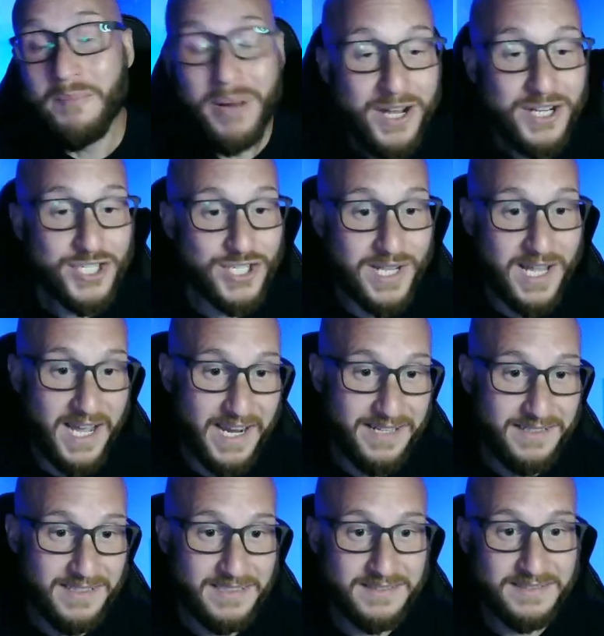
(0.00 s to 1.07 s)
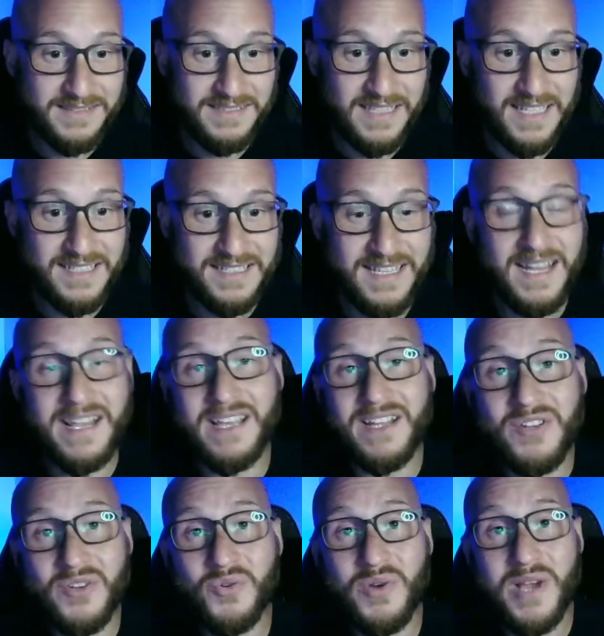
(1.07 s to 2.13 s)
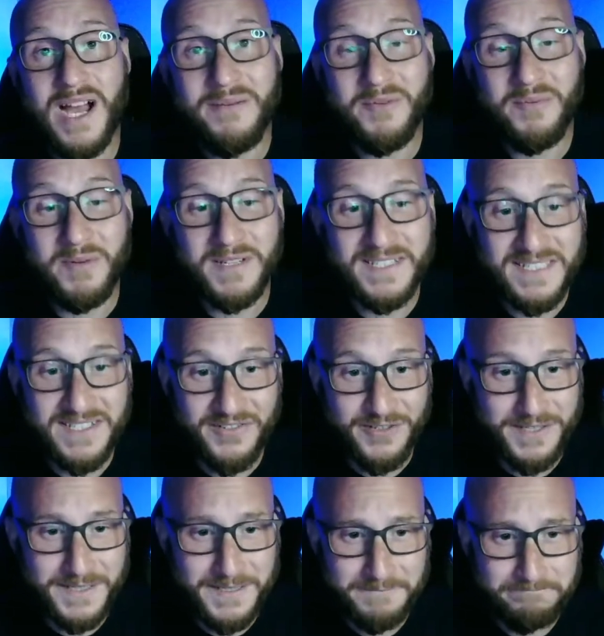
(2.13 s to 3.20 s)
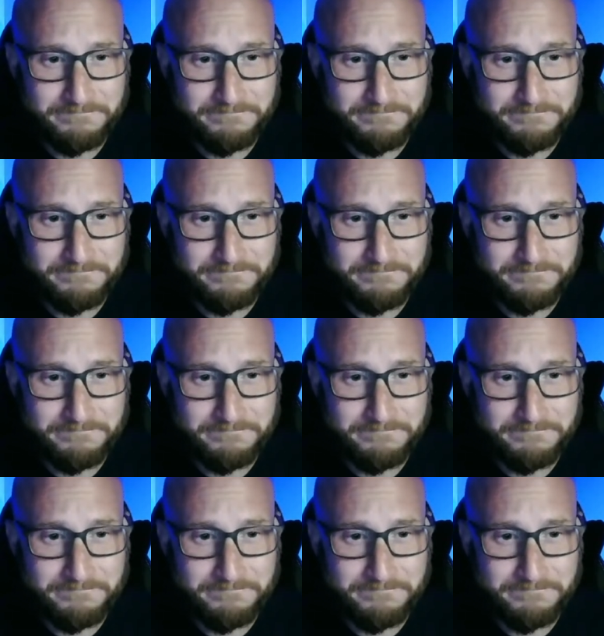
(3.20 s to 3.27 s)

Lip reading: Punchline is getting a new comic book series.